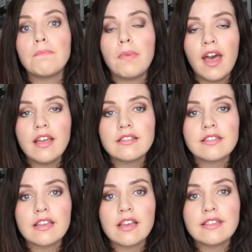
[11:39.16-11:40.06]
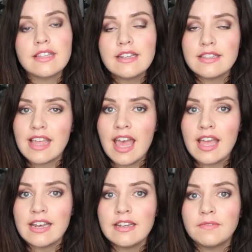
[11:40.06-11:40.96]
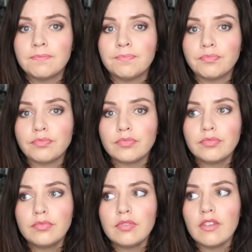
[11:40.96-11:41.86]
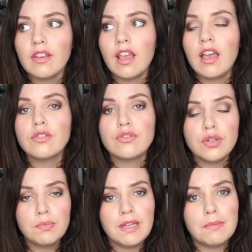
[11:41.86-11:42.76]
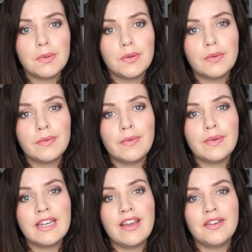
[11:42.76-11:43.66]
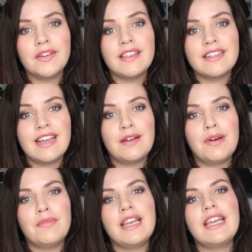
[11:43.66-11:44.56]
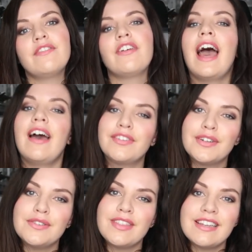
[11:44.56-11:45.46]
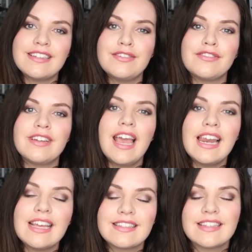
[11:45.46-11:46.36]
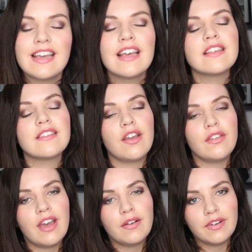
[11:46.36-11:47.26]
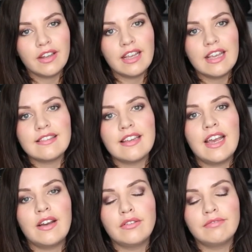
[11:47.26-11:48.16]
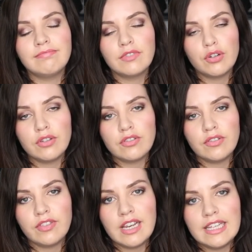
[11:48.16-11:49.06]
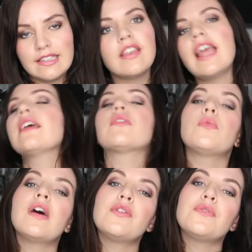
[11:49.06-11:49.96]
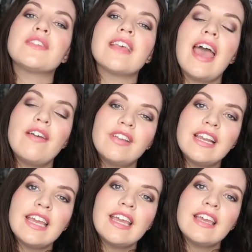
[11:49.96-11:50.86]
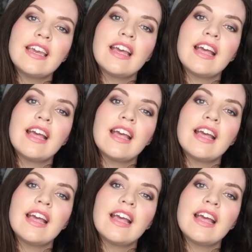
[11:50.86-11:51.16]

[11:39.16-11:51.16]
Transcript: But since then, 2 people we know in the town where we live have called their children Ellis. So that one is now crossed off the list. The next one was Everly.